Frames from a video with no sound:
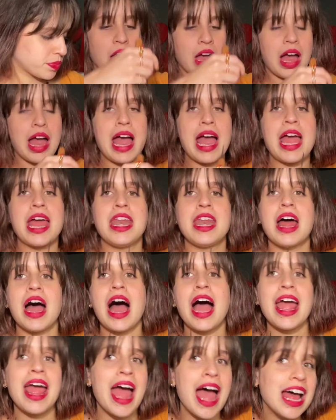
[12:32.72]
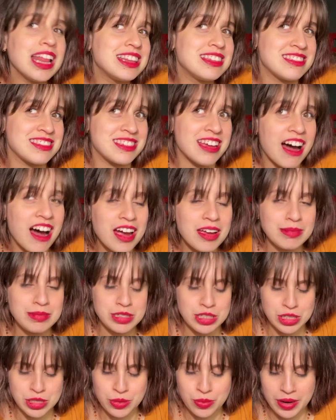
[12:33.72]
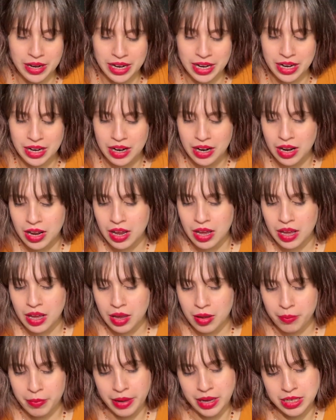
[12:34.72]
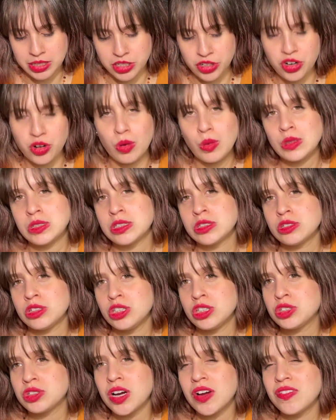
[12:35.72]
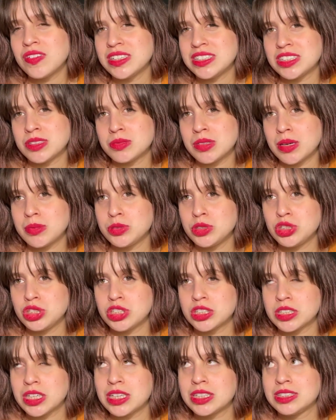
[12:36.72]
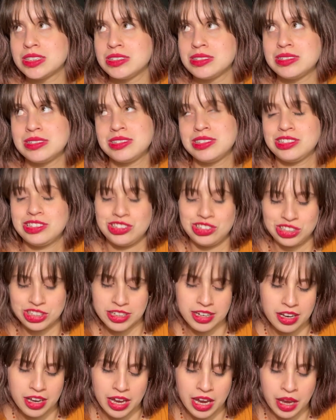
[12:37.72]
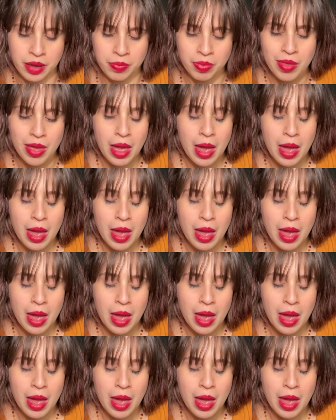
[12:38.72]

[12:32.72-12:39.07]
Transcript: And I had time to do it because, you know, so you're traveling, sometimes you're just like chilling.